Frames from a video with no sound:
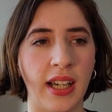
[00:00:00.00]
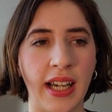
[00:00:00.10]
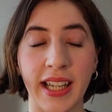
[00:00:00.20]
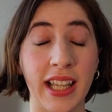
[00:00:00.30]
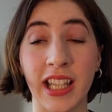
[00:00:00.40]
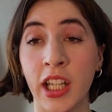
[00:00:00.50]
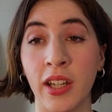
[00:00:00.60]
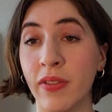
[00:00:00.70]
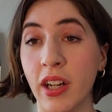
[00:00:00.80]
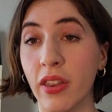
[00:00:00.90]
I can't
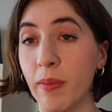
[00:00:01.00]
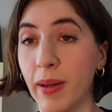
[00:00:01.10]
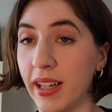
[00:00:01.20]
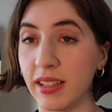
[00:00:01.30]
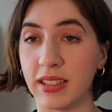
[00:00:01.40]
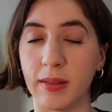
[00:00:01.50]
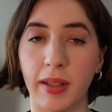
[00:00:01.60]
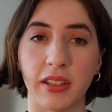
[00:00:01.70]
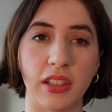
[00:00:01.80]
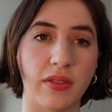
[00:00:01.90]
think of anything bad to say
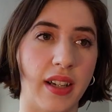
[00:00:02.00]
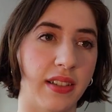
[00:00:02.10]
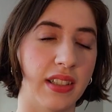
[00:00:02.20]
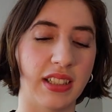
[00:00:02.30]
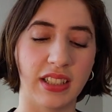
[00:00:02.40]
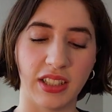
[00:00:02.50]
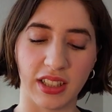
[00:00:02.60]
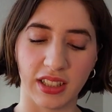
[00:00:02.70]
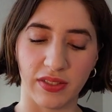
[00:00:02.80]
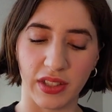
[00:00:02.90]
about this fragrance. It's
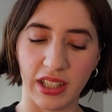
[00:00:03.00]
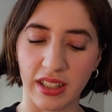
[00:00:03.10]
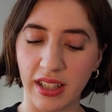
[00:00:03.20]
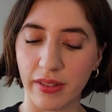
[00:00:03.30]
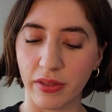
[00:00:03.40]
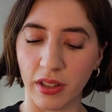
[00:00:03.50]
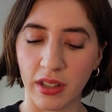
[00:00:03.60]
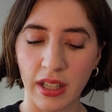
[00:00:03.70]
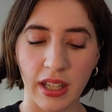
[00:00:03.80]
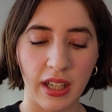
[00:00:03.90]
just a very
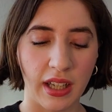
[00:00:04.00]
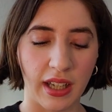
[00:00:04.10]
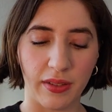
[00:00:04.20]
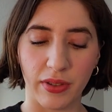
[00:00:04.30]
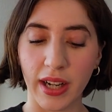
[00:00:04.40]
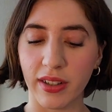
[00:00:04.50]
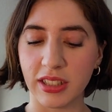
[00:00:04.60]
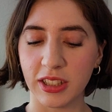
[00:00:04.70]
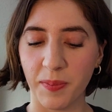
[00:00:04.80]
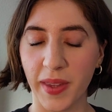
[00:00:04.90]
delightful
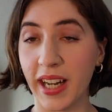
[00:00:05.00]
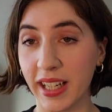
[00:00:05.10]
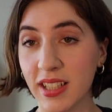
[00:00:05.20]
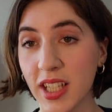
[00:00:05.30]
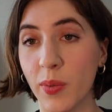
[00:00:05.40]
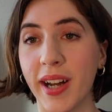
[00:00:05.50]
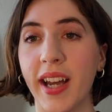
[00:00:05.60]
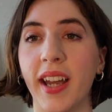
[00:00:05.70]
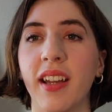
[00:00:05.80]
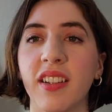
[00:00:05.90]
fragrance, and I can see
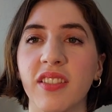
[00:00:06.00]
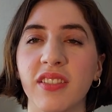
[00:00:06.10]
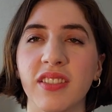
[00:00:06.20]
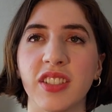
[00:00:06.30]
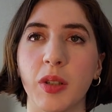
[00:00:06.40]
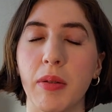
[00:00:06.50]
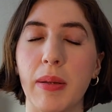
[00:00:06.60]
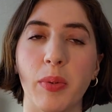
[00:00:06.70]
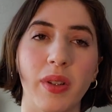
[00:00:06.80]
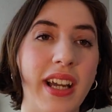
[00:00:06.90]
why so many
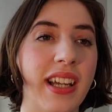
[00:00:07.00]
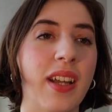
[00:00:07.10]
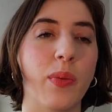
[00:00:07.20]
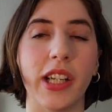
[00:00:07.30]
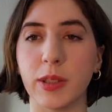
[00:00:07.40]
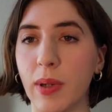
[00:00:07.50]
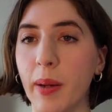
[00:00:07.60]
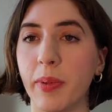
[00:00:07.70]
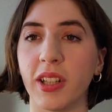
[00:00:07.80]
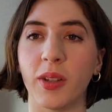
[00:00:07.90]
people like it, why it's
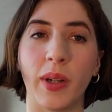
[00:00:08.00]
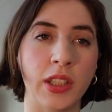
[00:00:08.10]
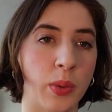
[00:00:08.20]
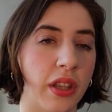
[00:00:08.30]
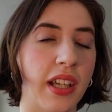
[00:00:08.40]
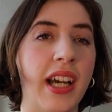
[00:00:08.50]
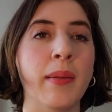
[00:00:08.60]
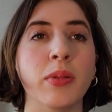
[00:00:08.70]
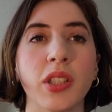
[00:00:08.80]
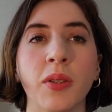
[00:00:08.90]
popular, why it's worth the
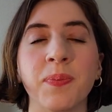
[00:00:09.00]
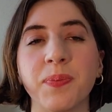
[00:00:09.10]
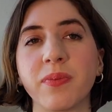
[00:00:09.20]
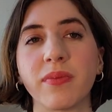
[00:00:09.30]
hype. So